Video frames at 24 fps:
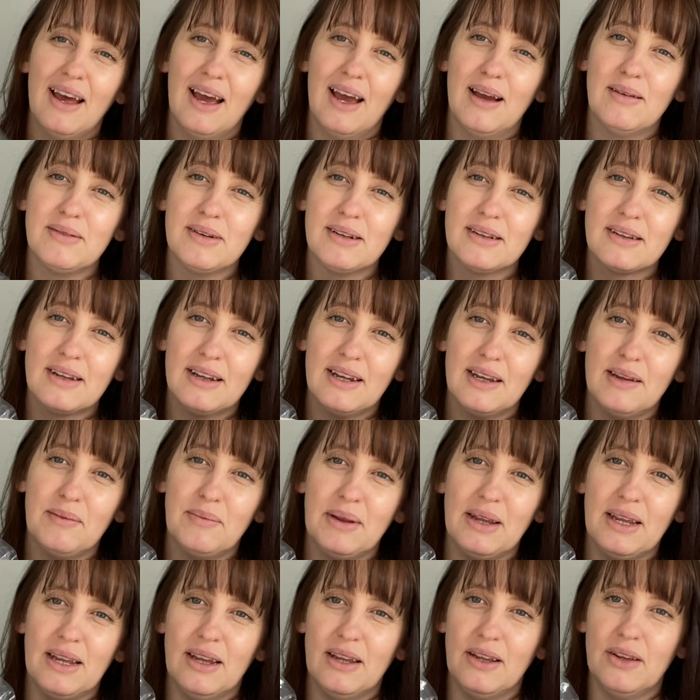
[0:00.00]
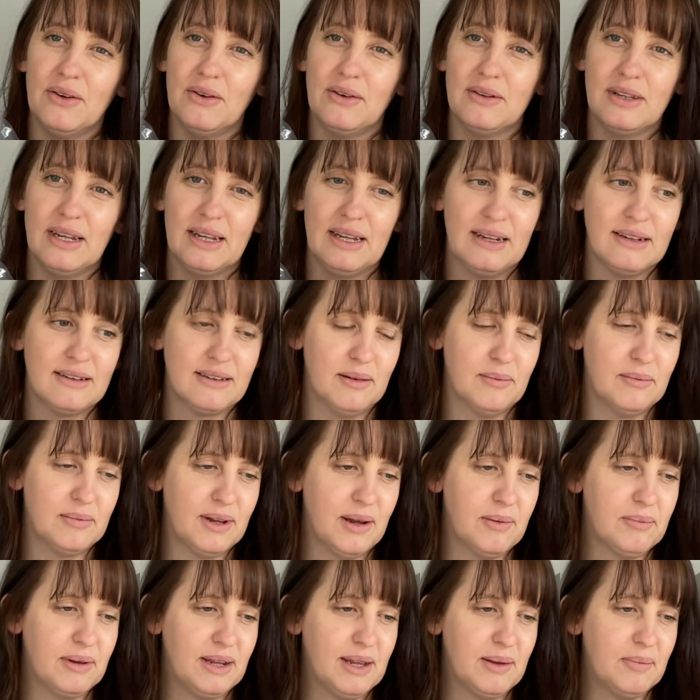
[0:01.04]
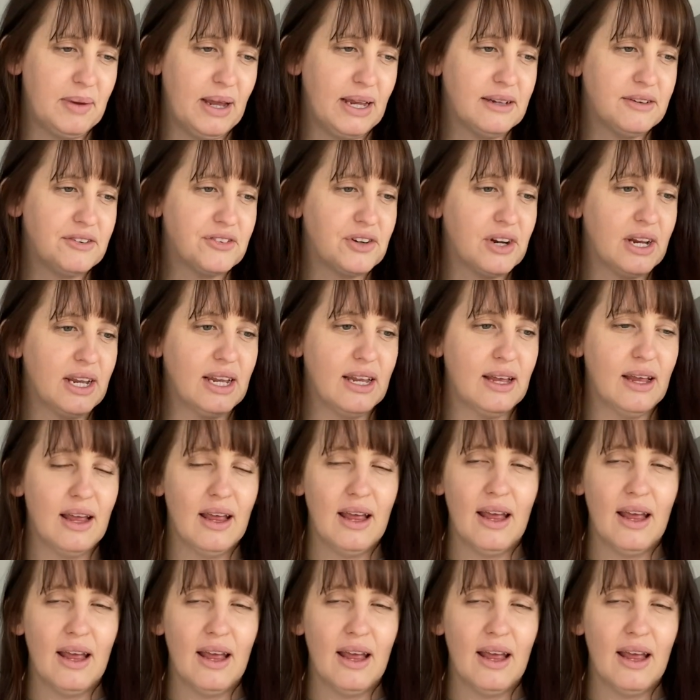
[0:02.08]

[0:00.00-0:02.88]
I'm just going to be using some dumpling pastry.